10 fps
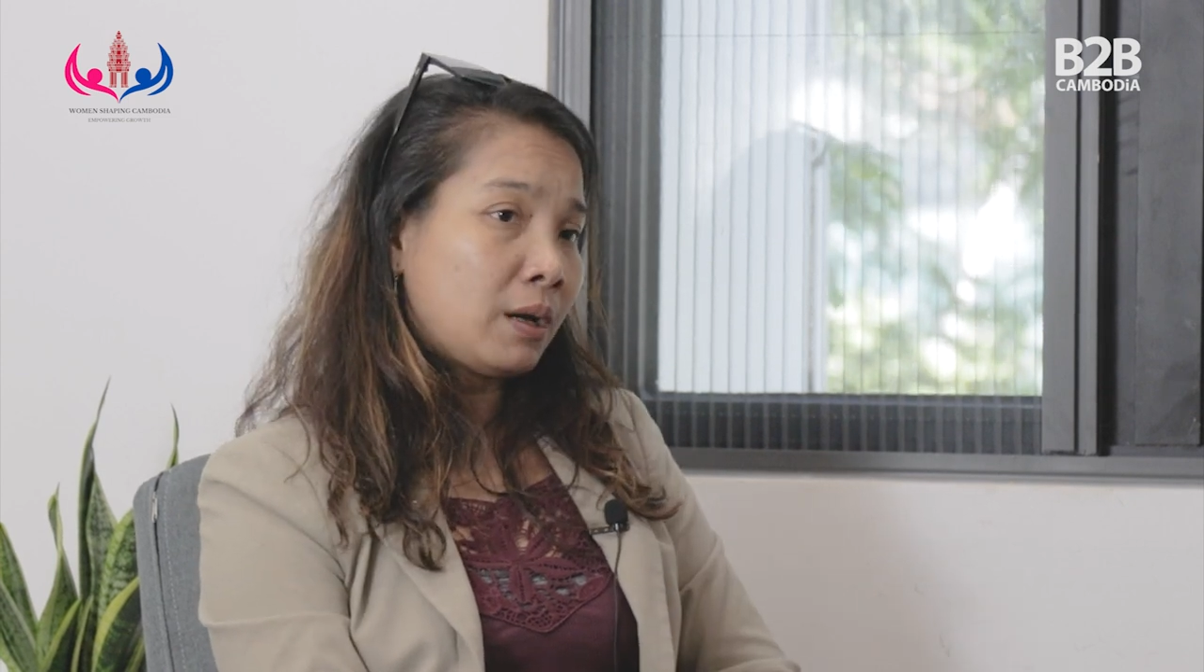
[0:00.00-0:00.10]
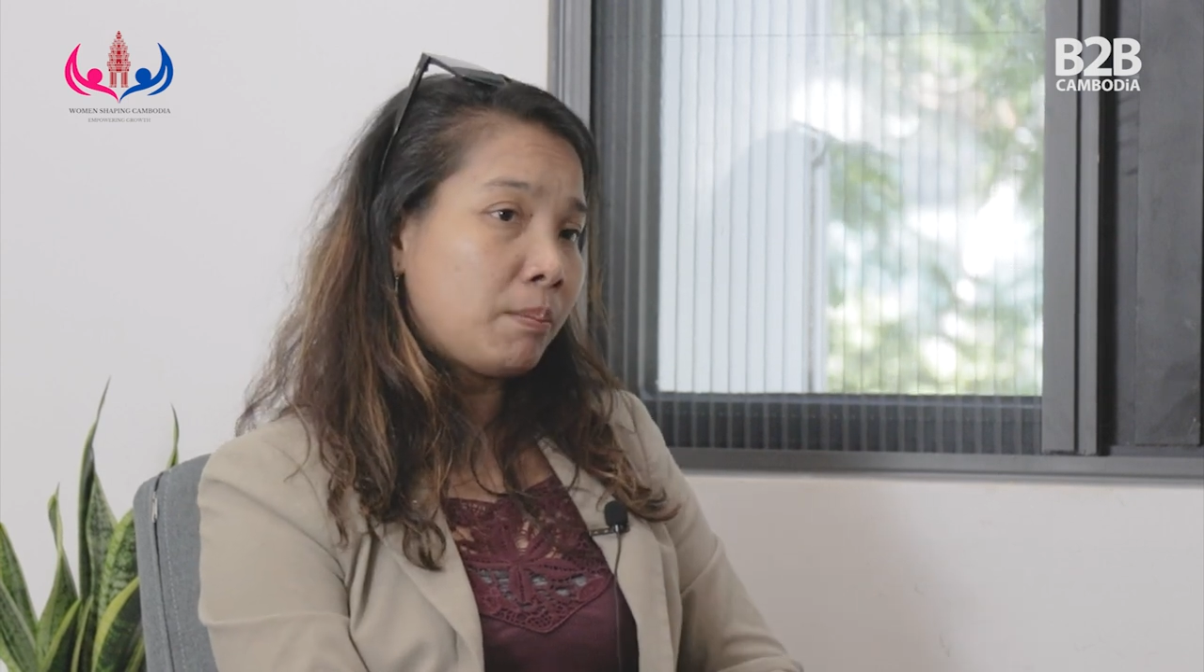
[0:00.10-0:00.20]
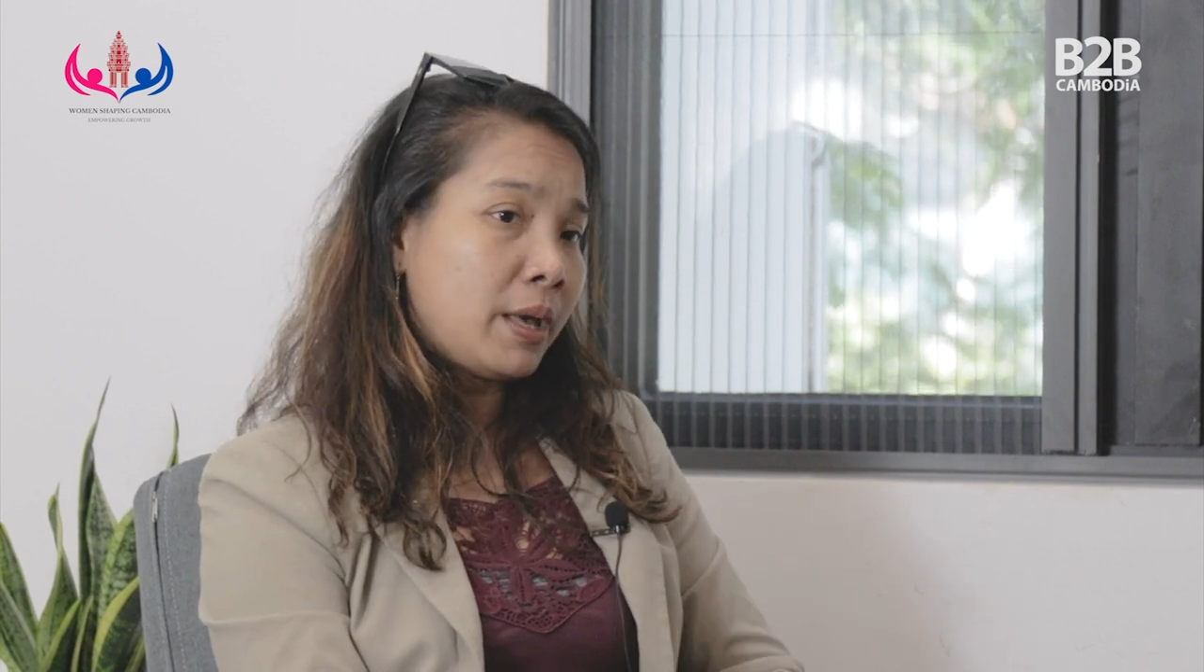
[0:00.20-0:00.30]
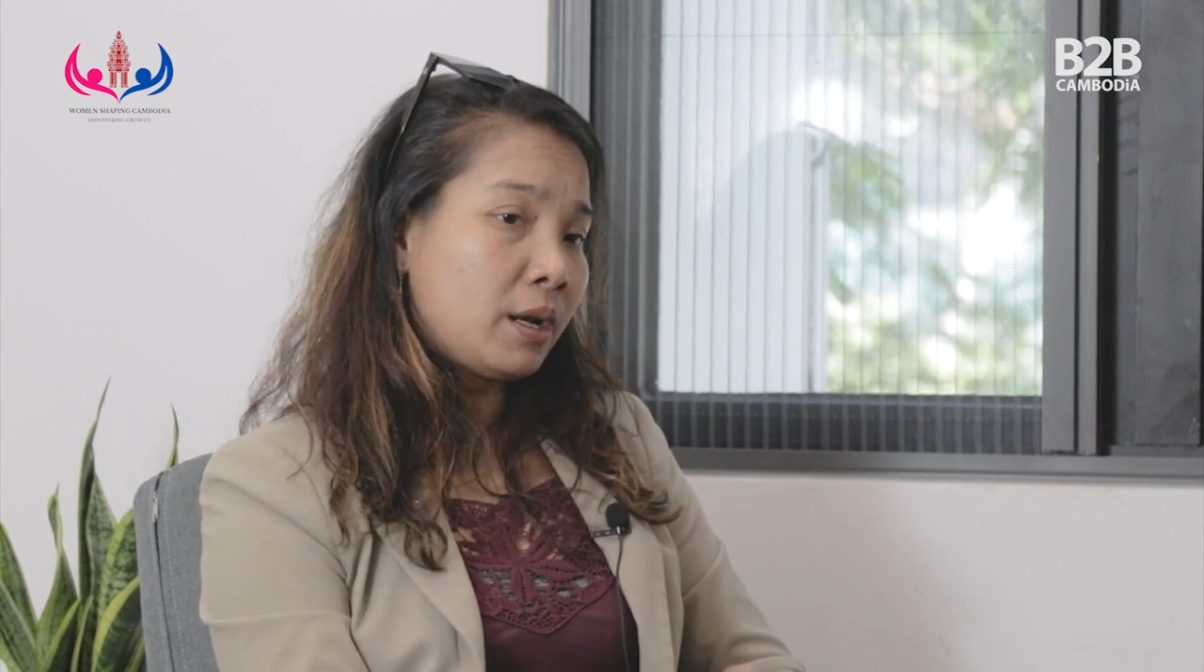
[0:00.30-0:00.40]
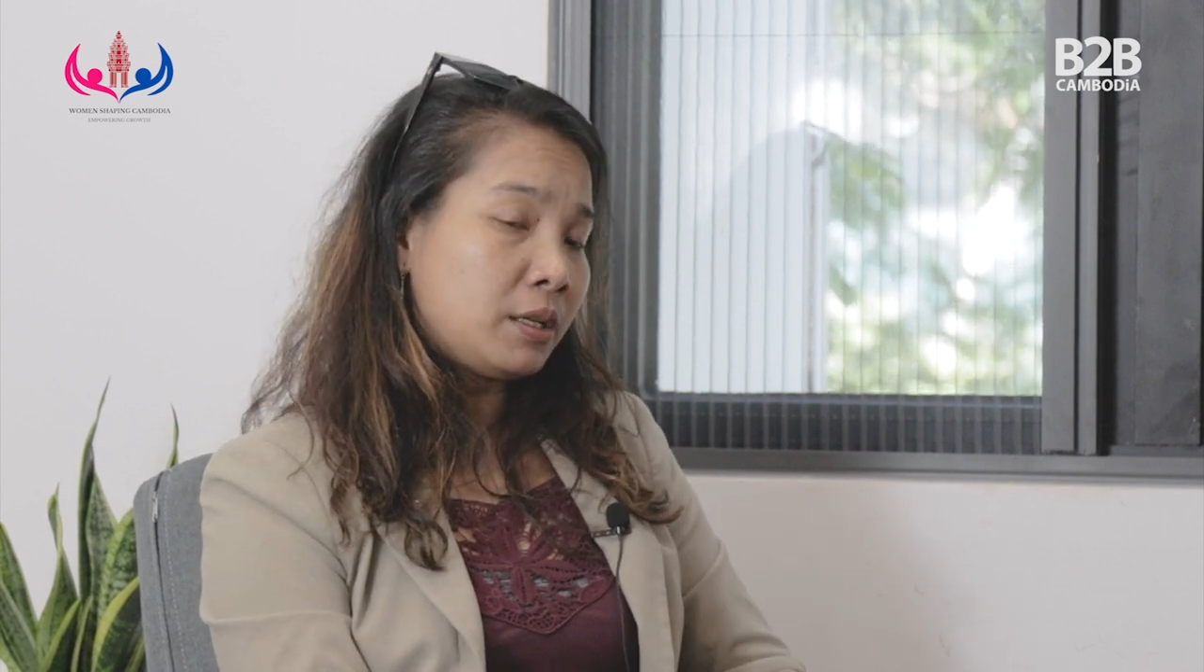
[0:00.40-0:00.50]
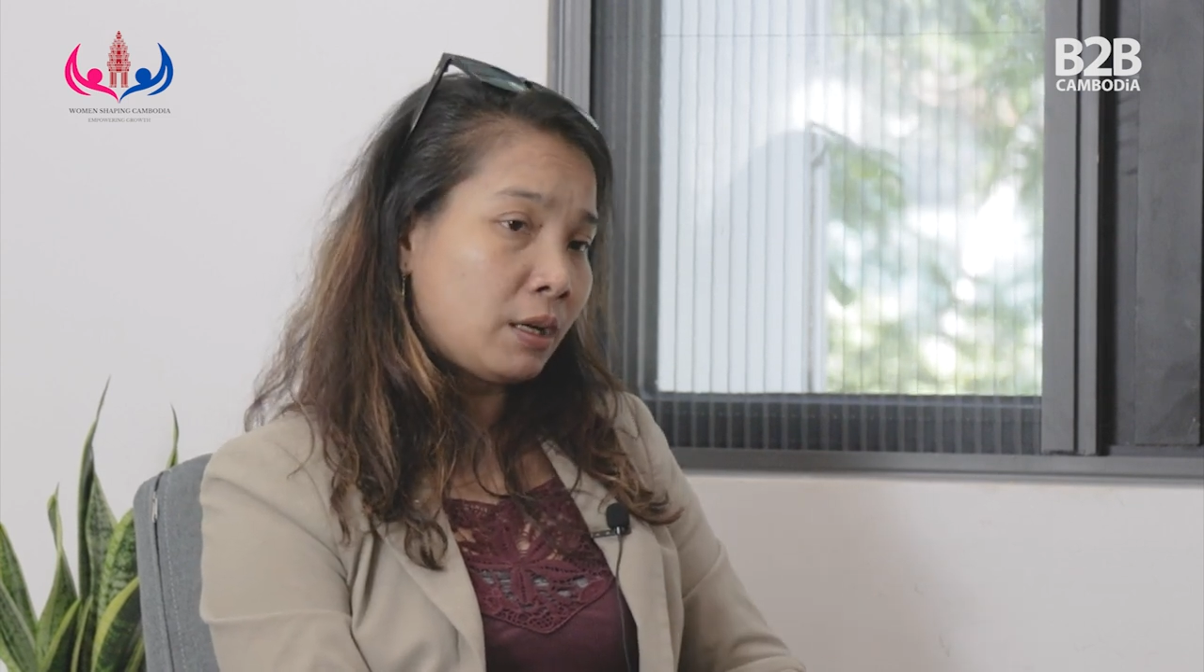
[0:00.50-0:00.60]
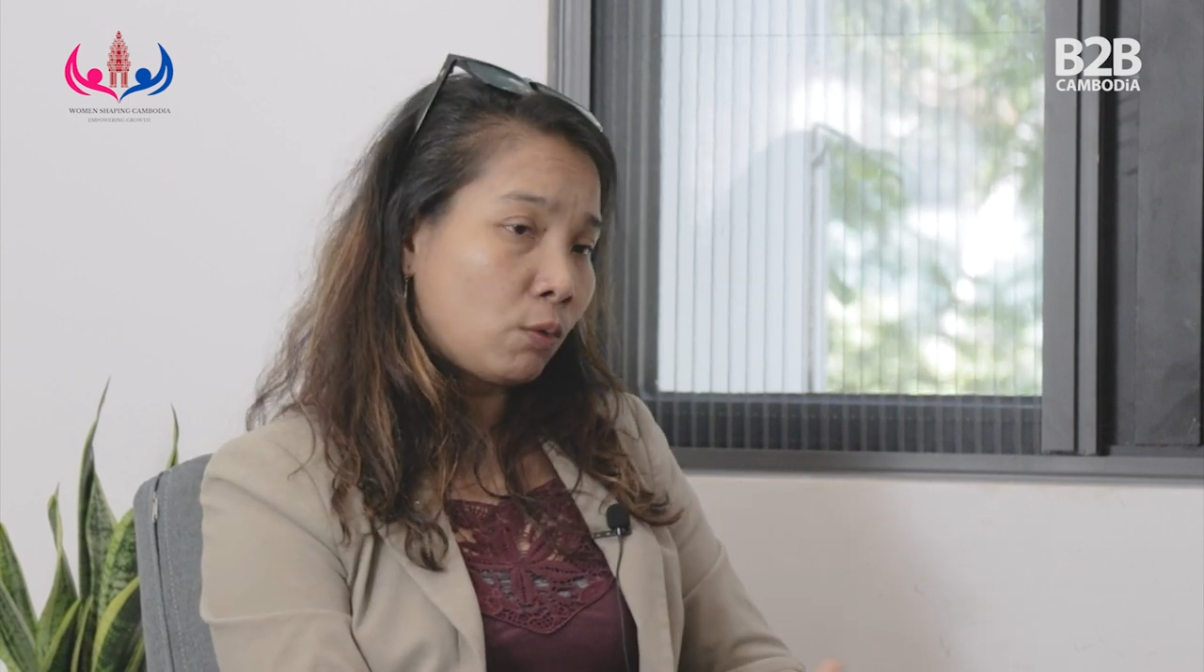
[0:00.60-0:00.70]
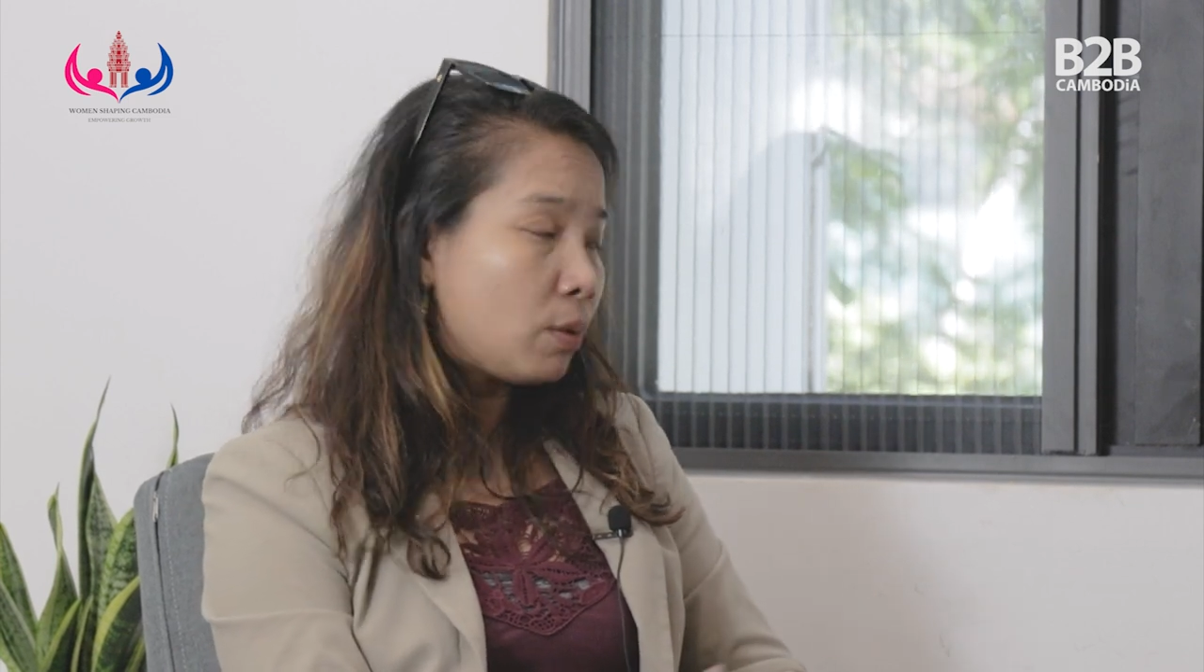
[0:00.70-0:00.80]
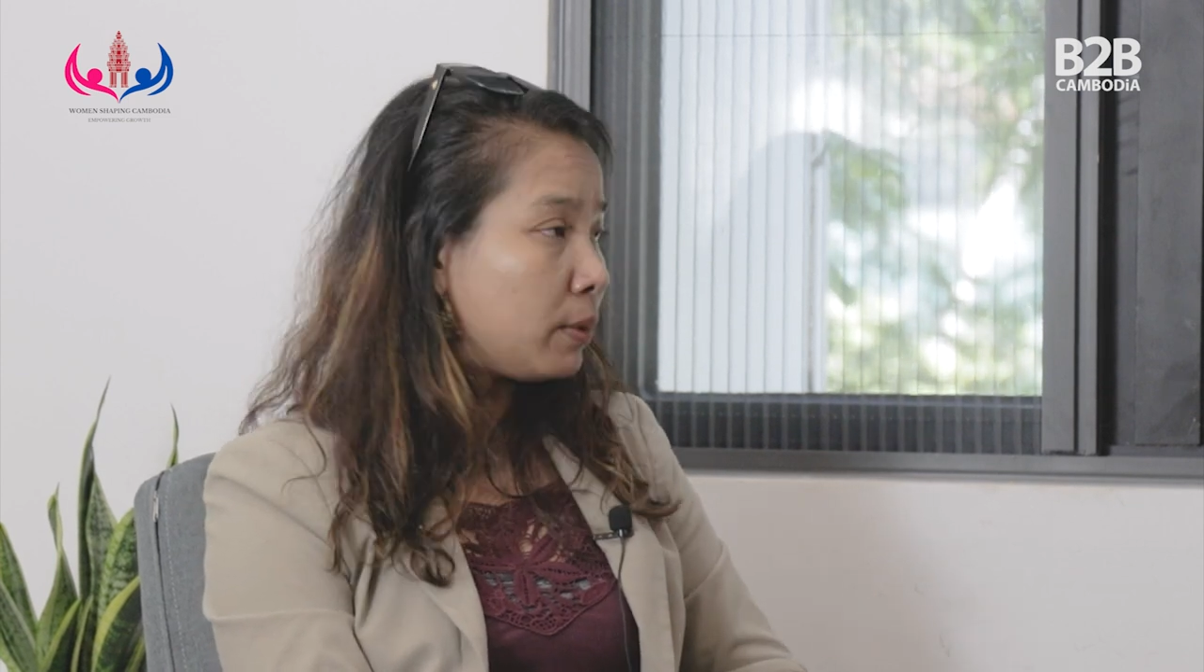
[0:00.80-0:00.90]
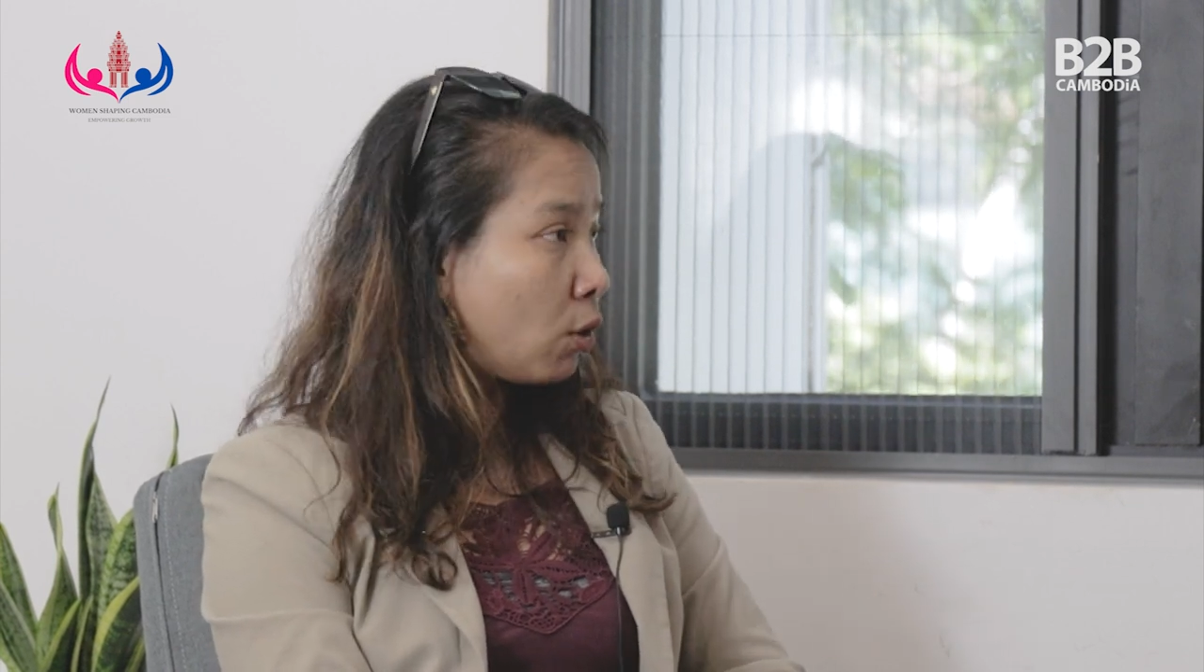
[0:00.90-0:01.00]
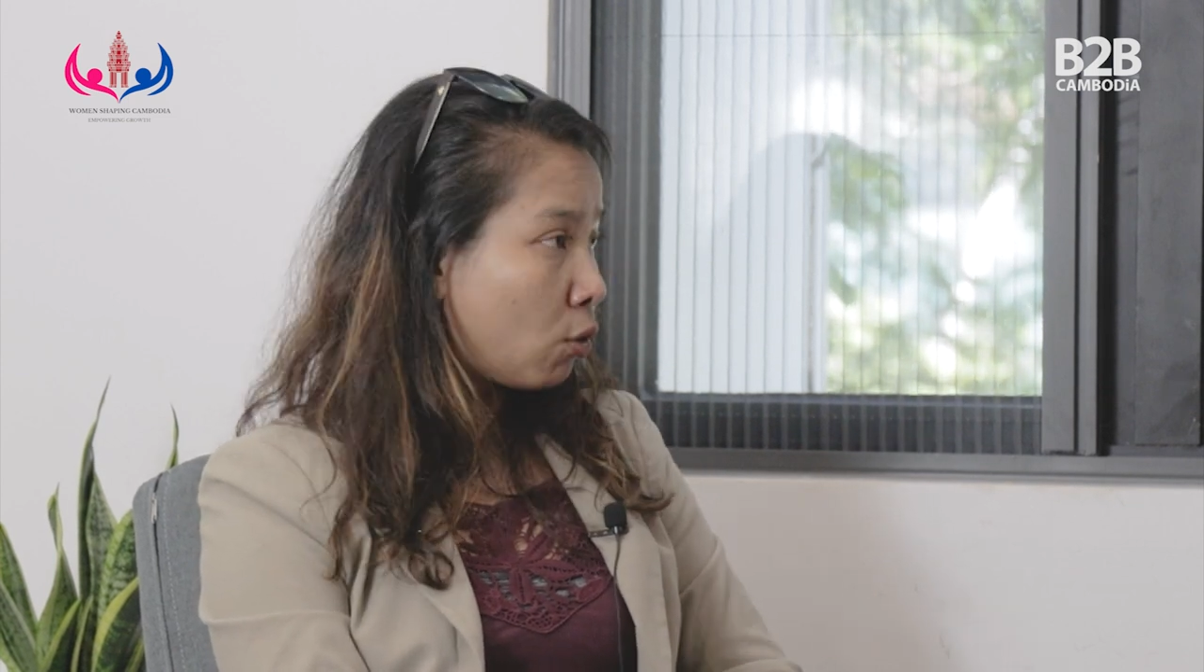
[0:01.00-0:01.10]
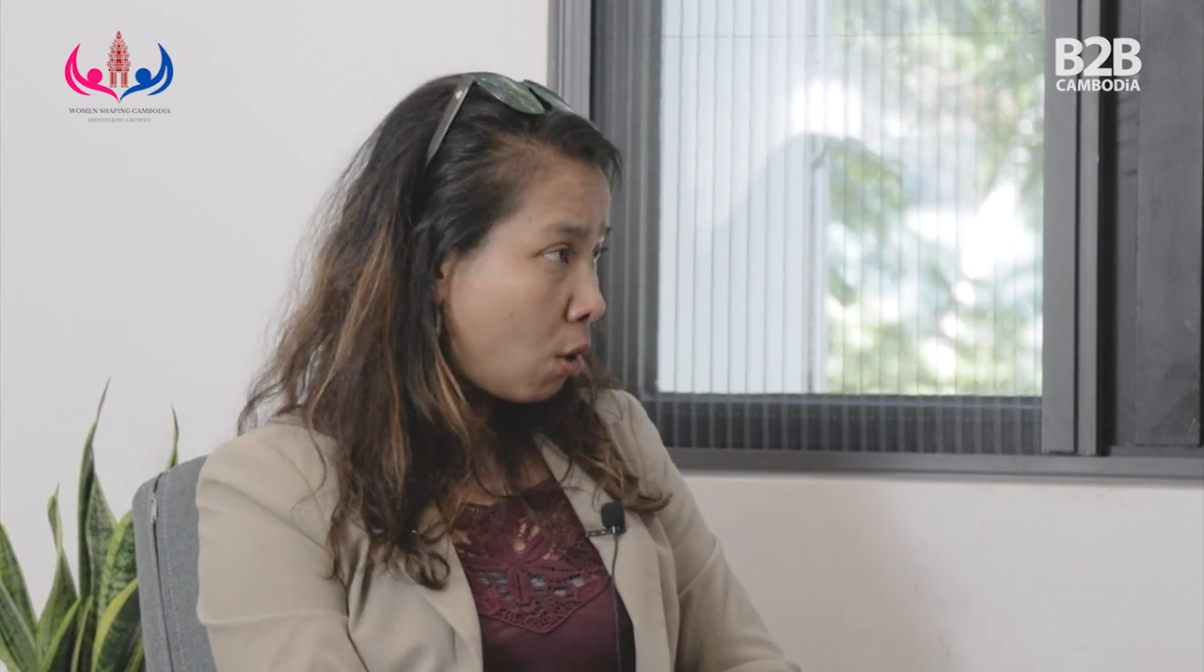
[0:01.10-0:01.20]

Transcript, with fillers: young men and young women